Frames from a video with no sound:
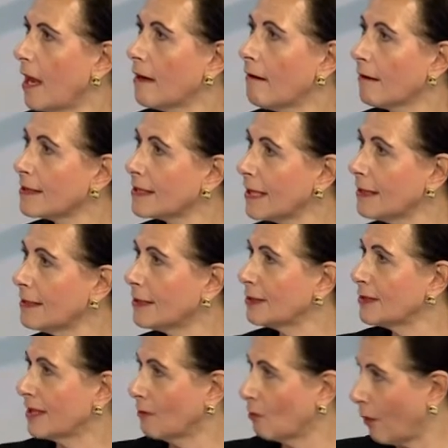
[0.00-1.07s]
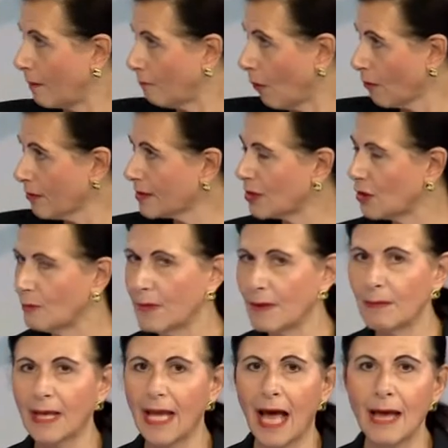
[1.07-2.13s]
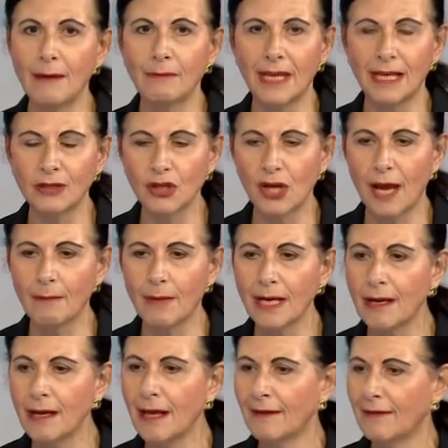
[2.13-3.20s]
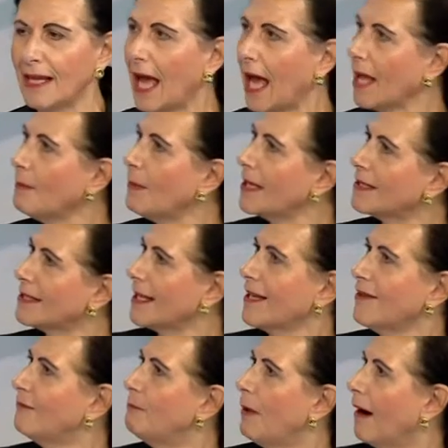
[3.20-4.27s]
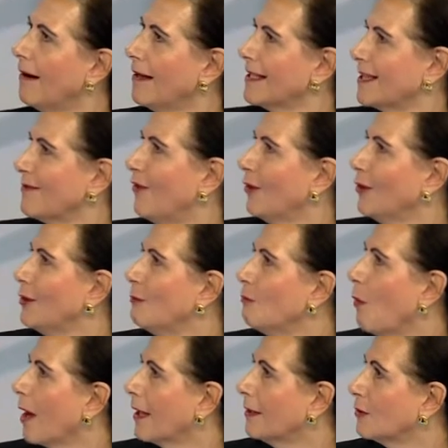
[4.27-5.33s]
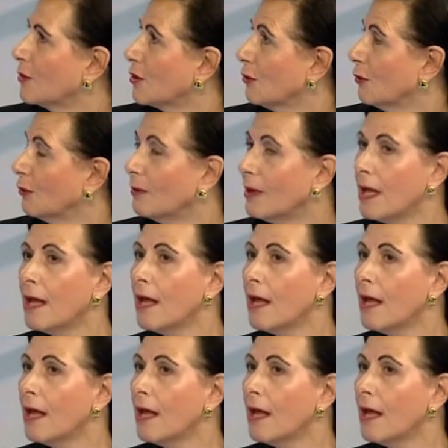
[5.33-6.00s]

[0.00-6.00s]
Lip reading: And I sent it to, when Maurice Newman became the chairman, the ABC of Bias Volume 1 and 2.